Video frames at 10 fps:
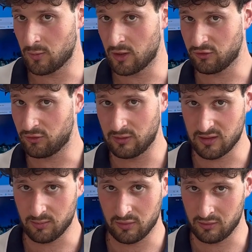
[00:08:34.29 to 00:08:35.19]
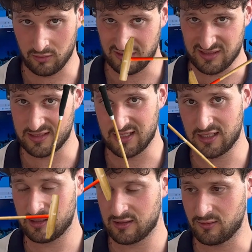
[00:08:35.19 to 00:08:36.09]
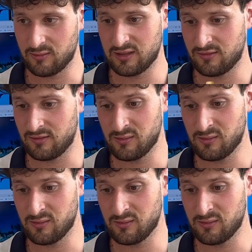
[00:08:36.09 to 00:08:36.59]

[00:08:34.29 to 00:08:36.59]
watch with the ball or the stick or whatever,